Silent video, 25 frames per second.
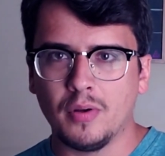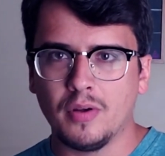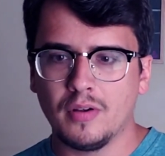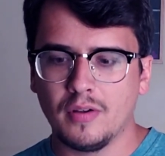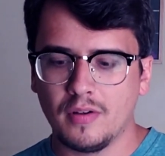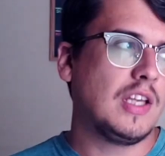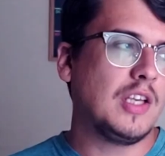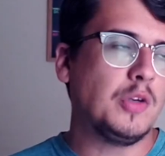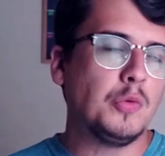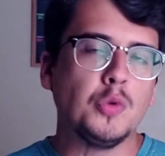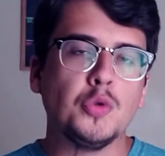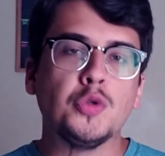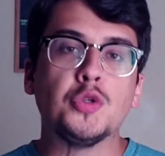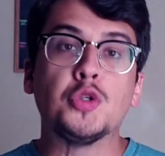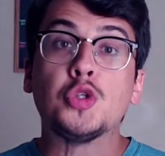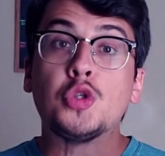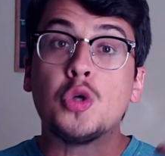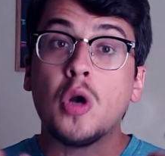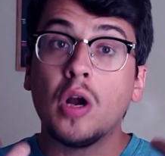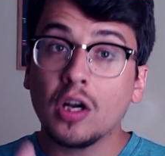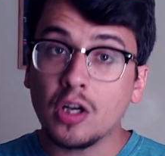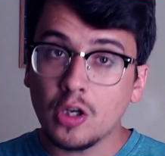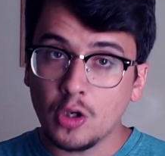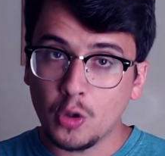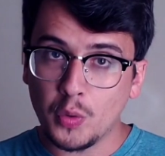They will
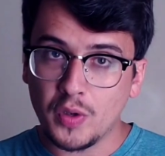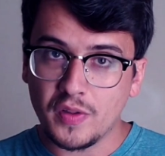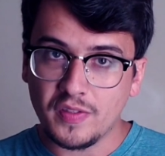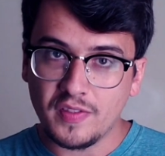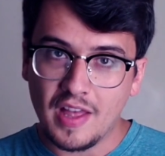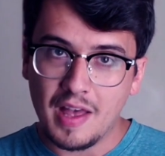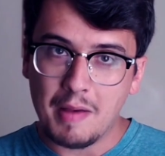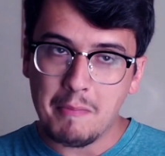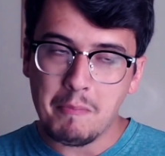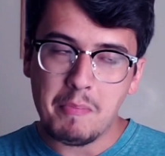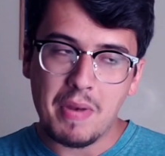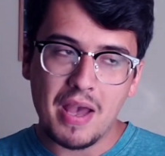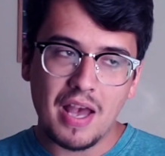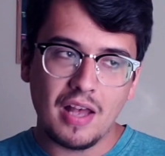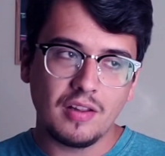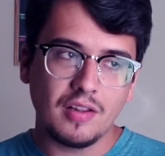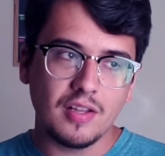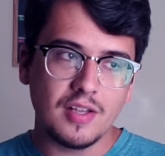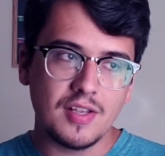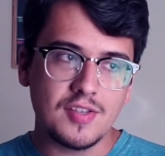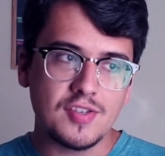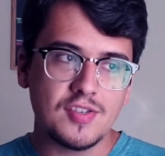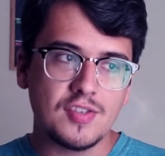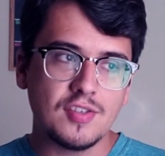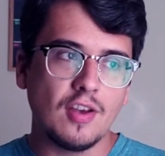struggle with that
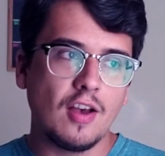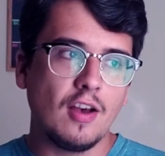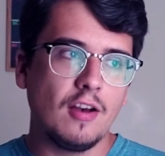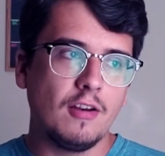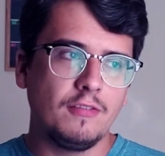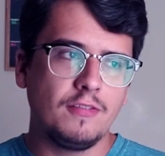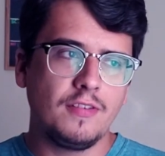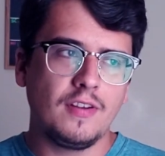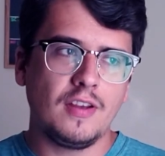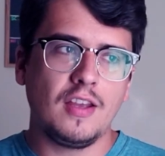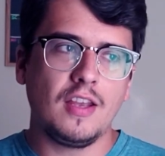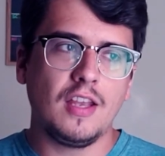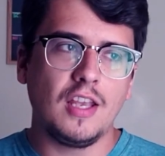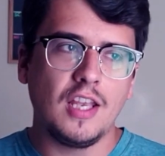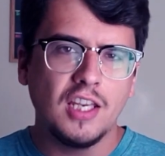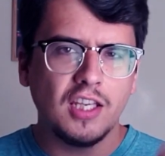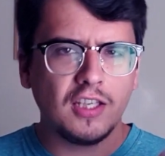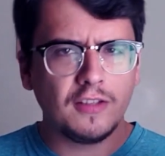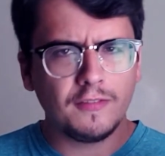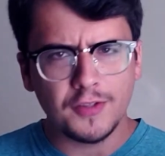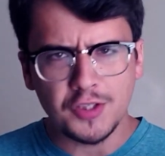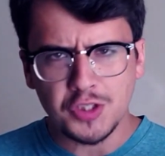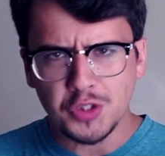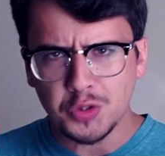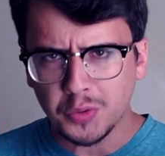balance of
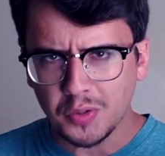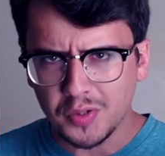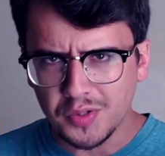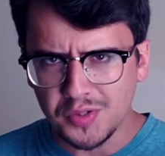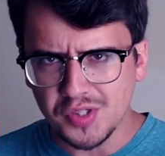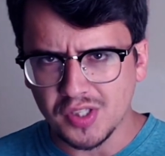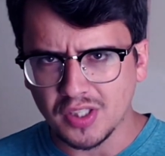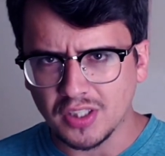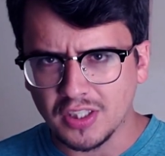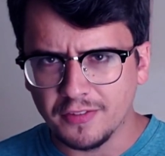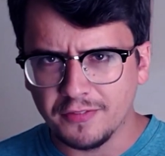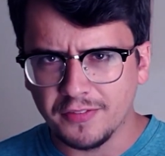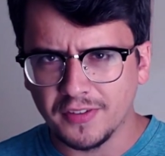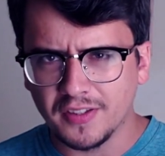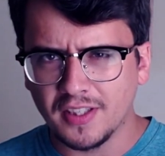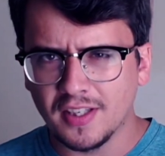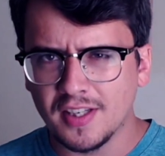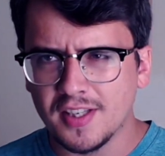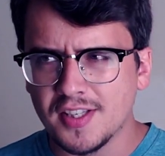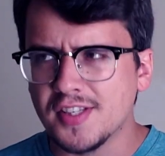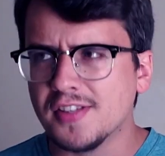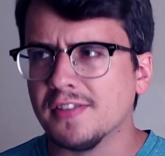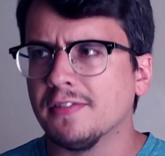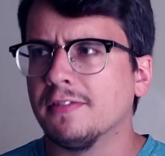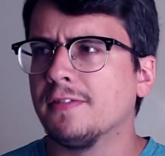individual
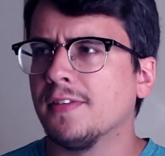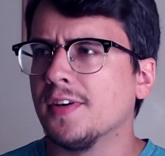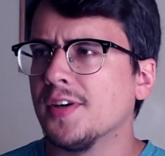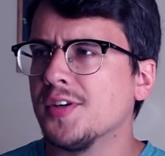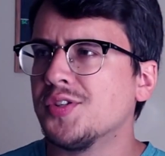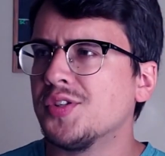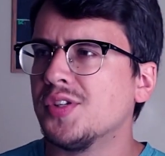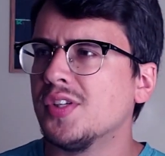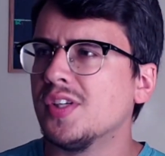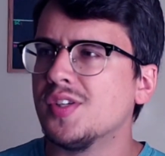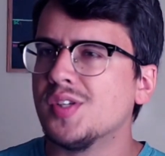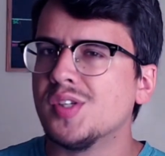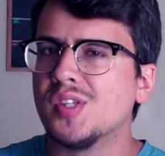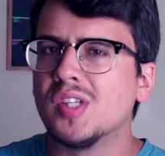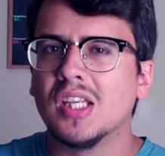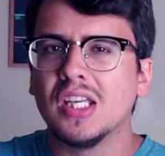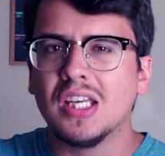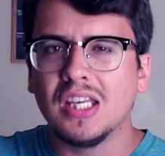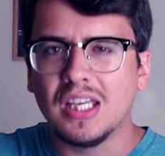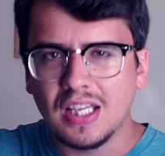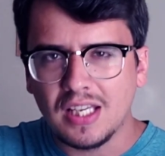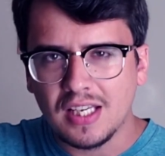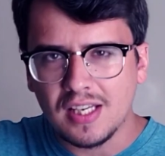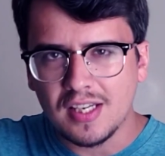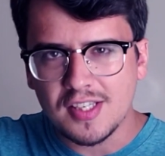significance versus the
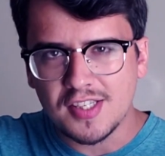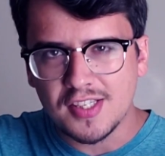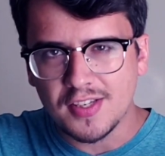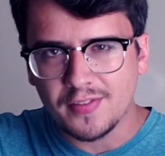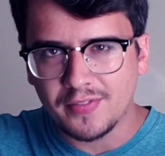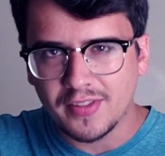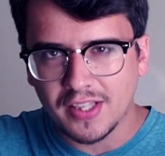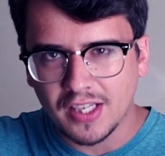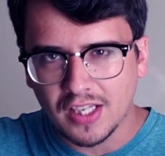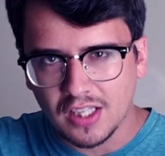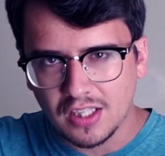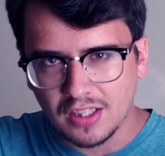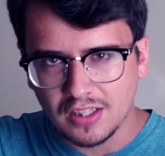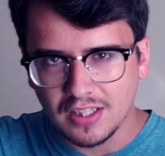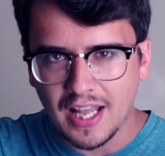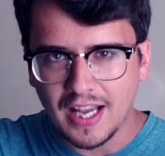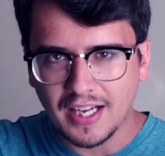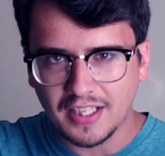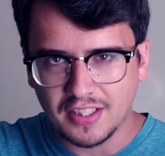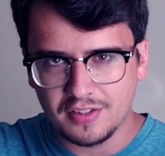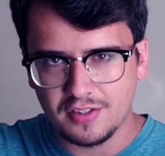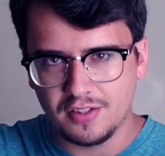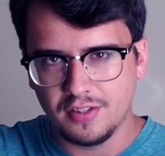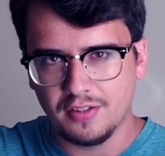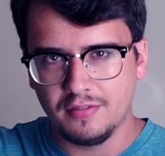needs of the
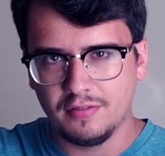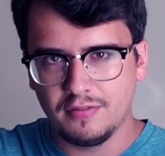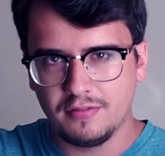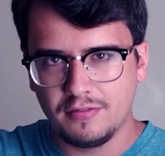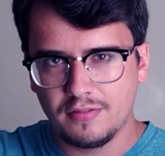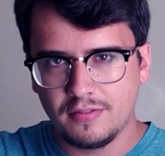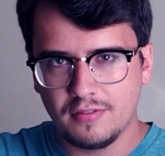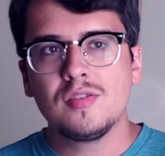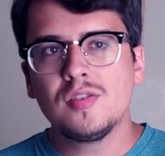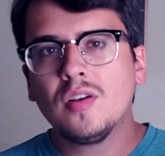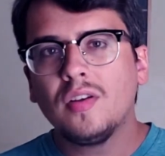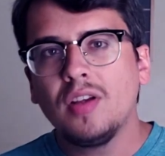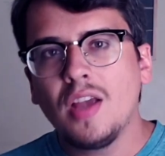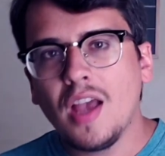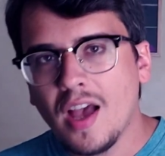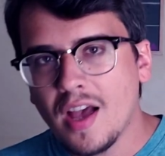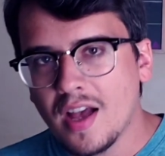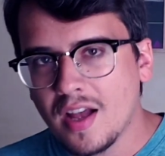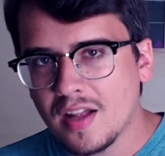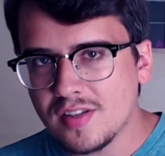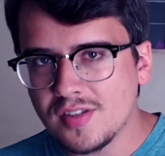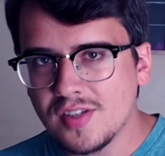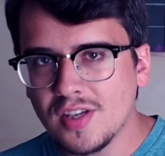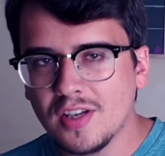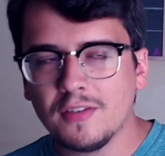collective. So yeah,
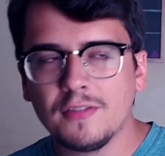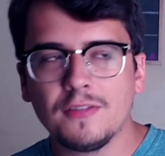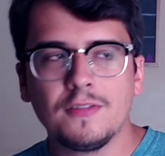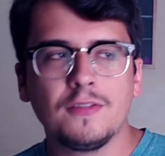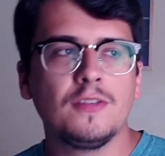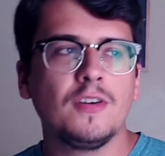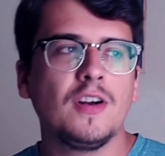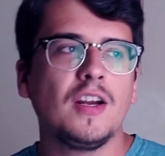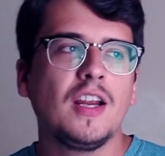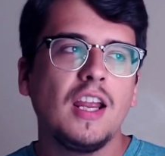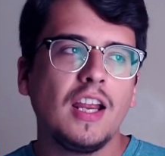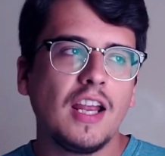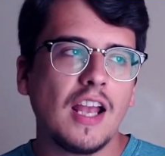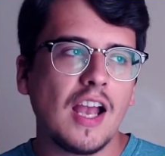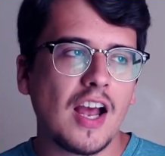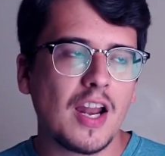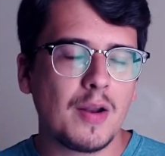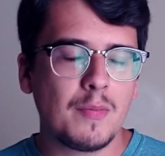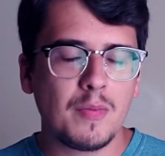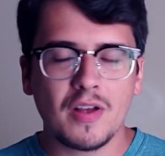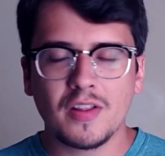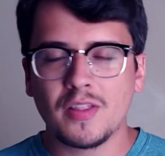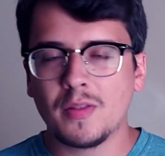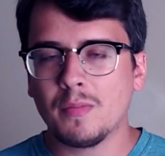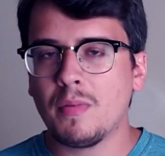instead of freaking out
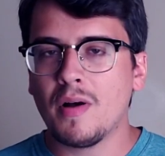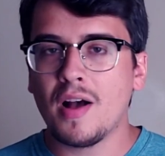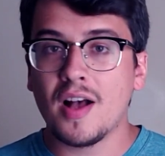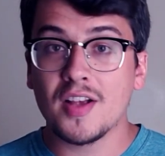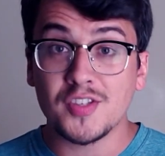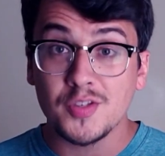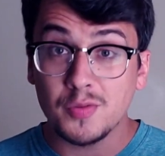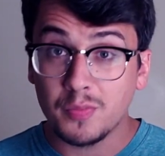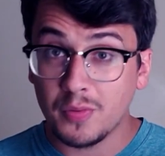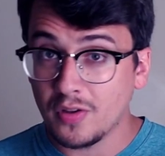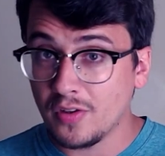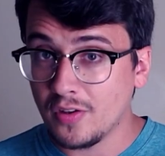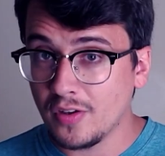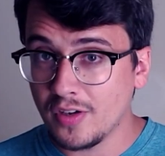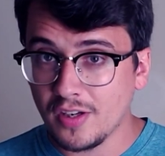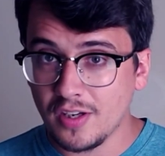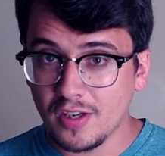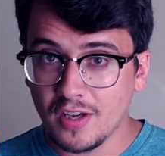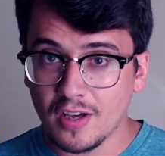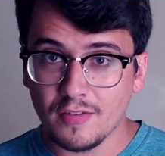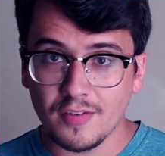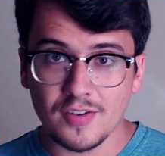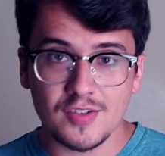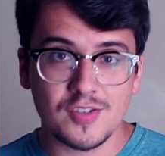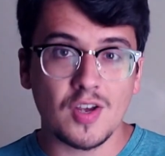about the possibility
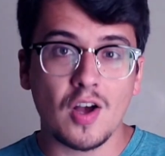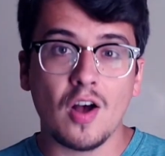of us